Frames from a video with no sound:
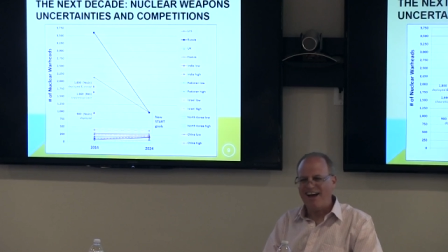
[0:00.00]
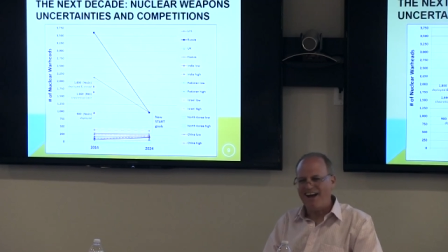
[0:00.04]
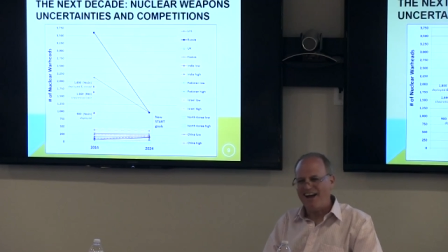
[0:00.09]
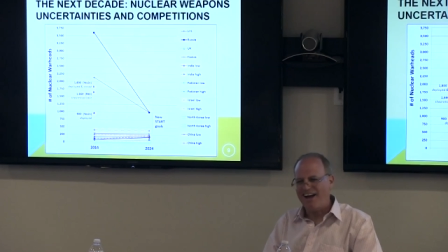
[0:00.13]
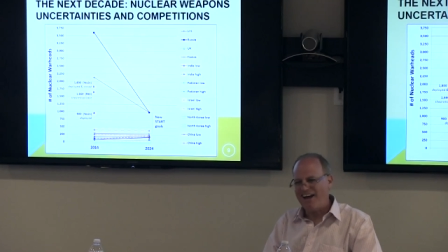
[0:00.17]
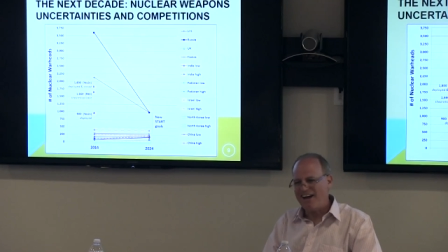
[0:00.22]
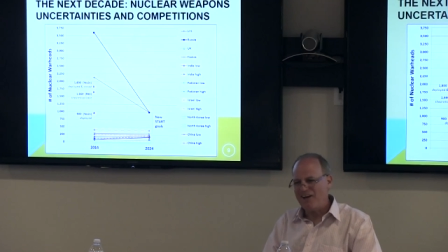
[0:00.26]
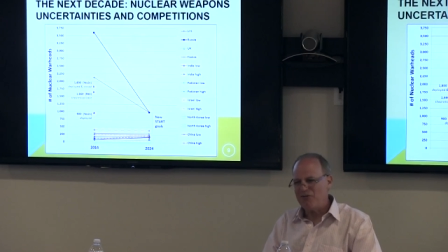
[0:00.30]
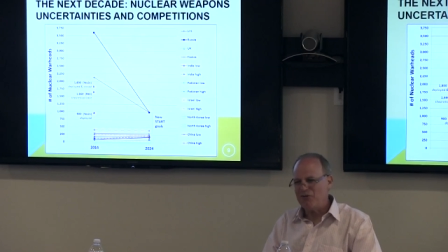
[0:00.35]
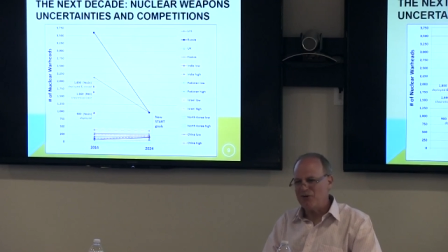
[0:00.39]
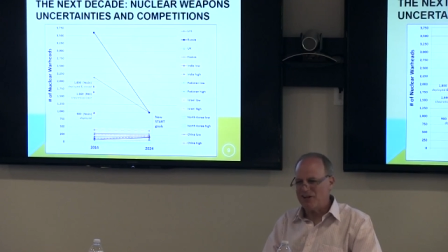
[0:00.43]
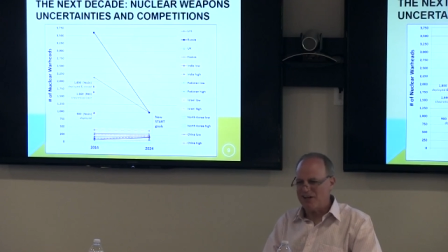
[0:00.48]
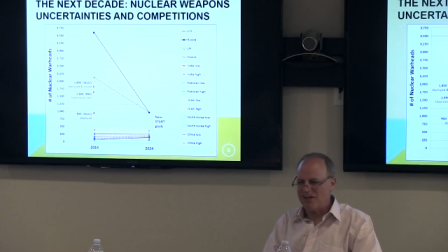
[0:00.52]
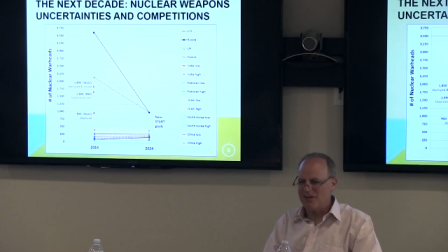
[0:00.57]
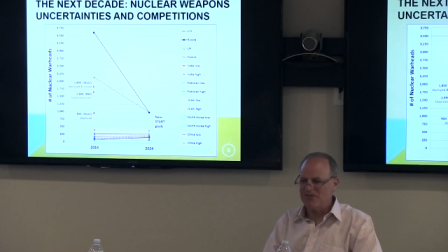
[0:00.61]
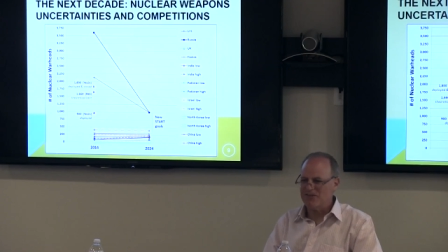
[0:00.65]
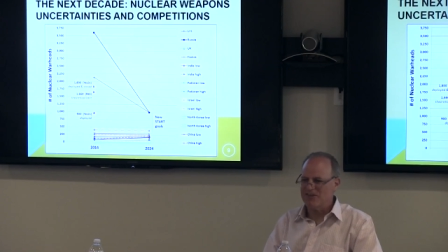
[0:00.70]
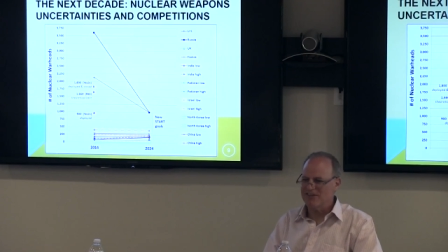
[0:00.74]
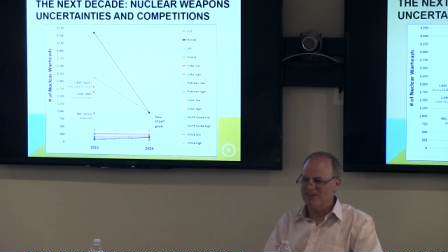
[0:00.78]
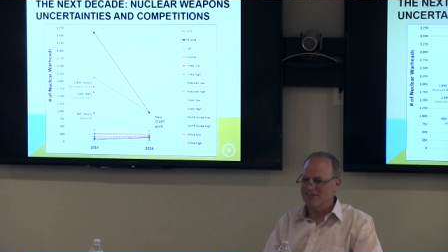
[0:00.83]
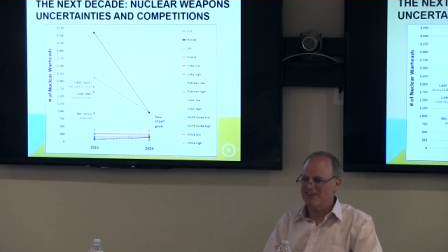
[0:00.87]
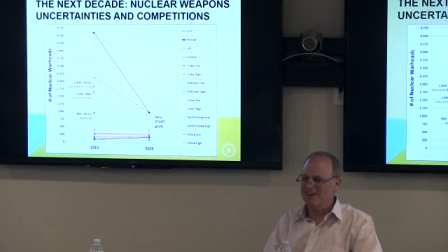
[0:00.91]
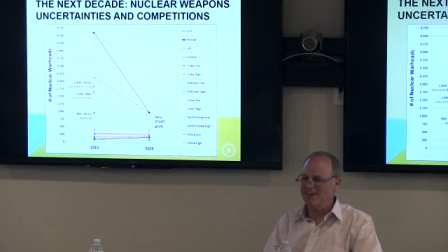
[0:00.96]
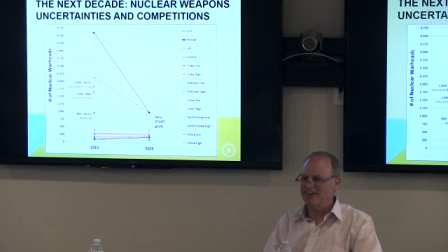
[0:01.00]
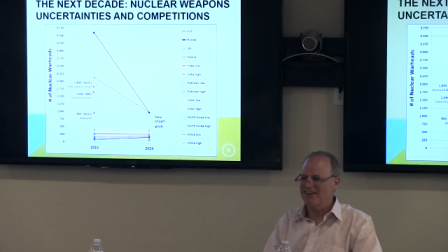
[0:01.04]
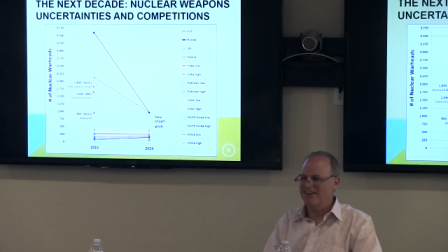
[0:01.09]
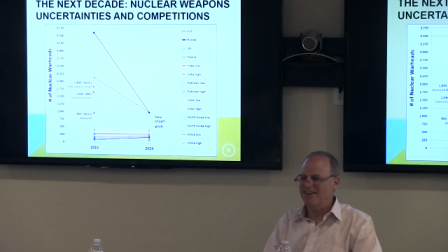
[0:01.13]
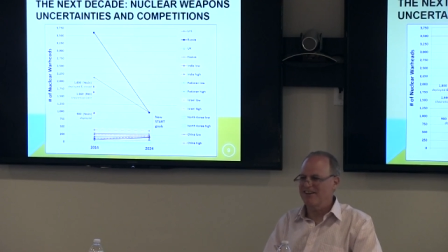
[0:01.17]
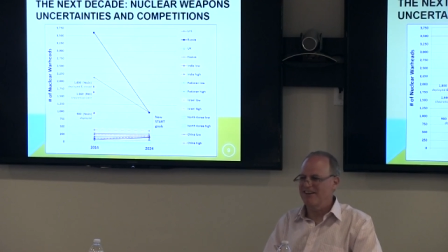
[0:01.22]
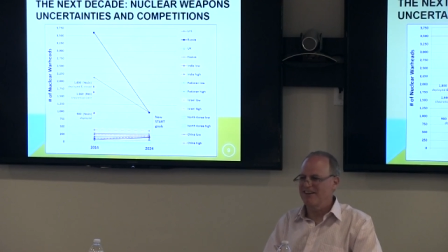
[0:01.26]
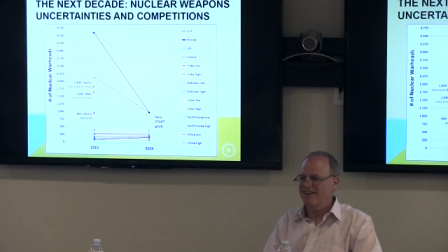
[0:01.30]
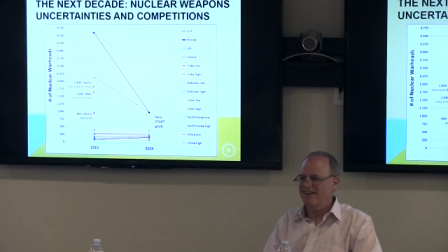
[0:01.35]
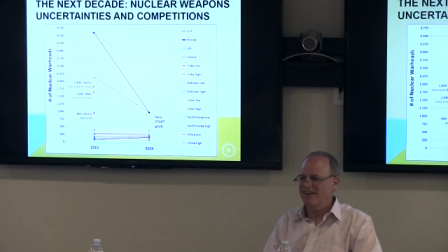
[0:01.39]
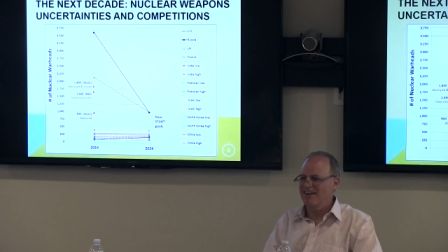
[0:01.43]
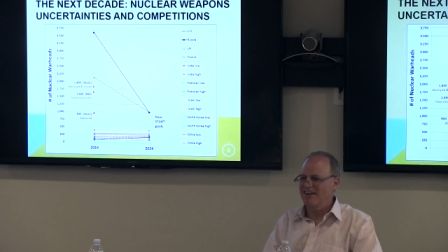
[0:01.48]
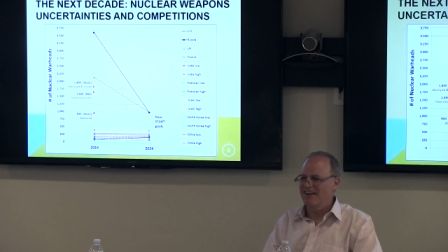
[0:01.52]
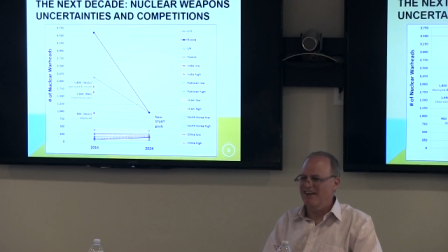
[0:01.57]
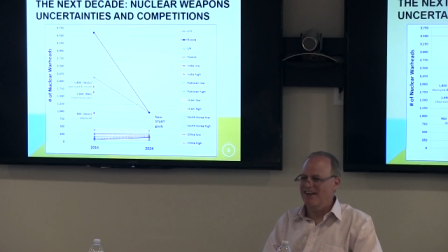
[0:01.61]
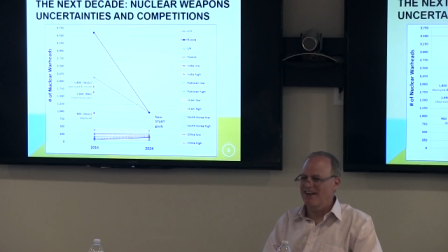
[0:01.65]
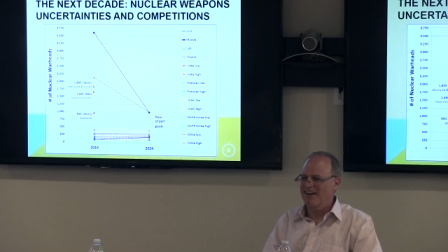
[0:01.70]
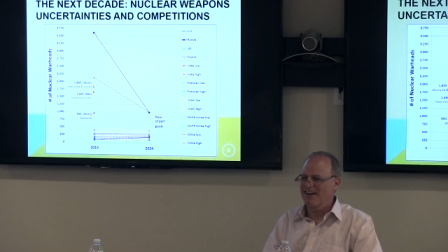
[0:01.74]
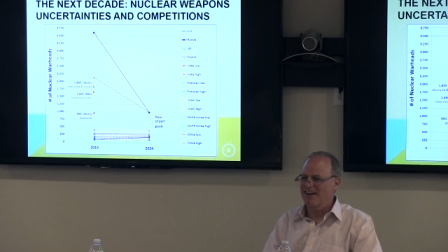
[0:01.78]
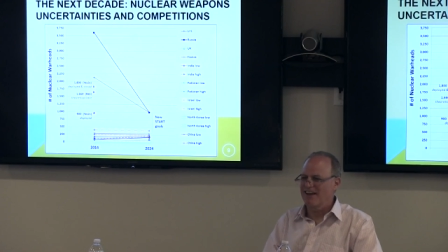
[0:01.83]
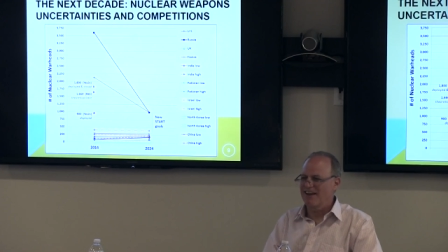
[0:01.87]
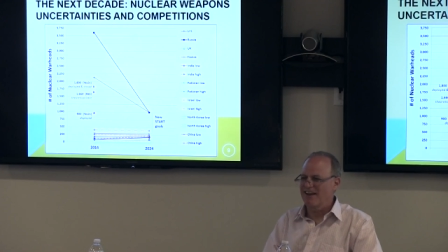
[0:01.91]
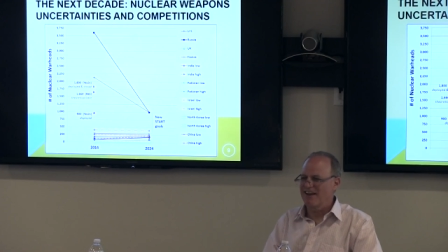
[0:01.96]
I would have to say
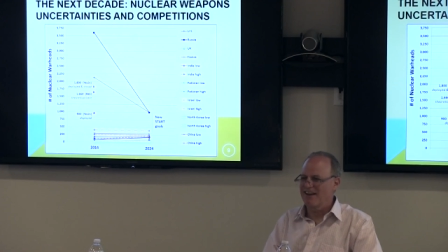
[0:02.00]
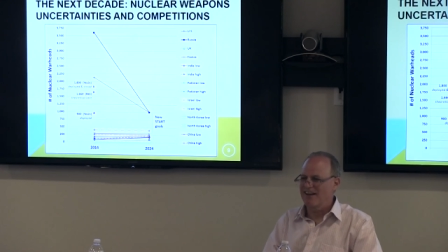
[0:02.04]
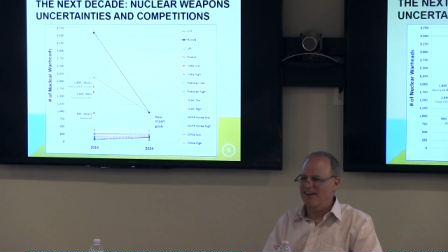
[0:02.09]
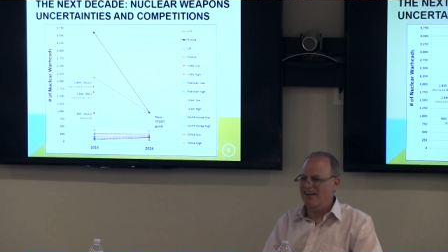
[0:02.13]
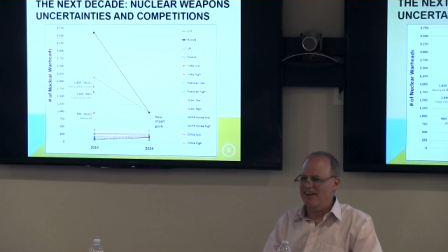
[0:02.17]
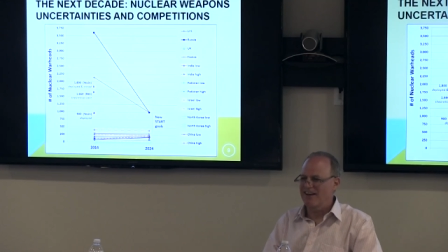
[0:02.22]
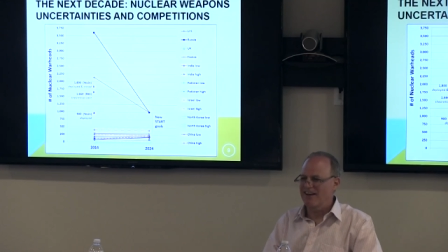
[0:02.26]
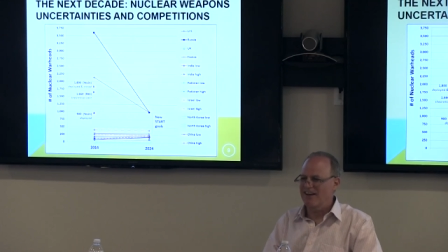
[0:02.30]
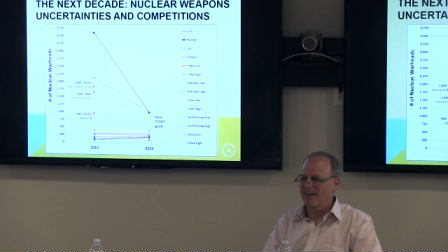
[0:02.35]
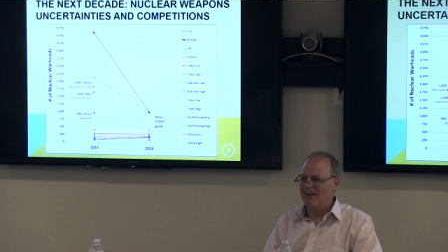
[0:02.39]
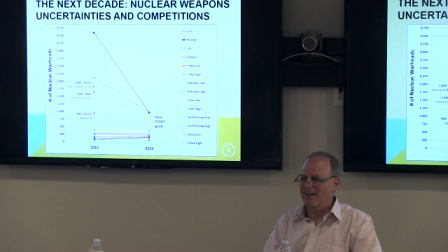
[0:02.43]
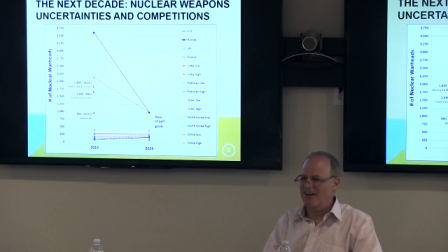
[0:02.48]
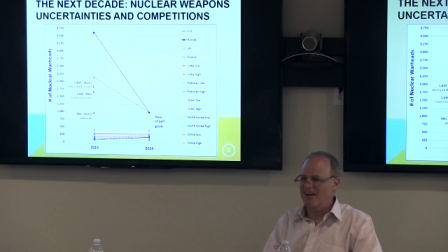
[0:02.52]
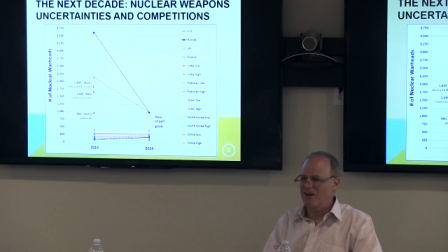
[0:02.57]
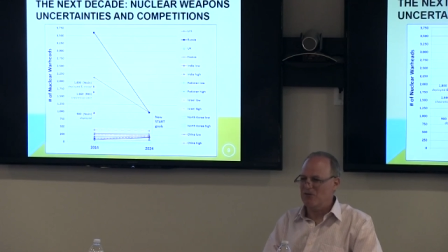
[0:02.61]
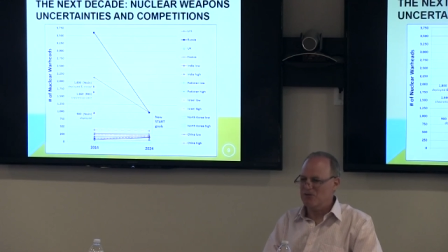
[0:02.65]
uh,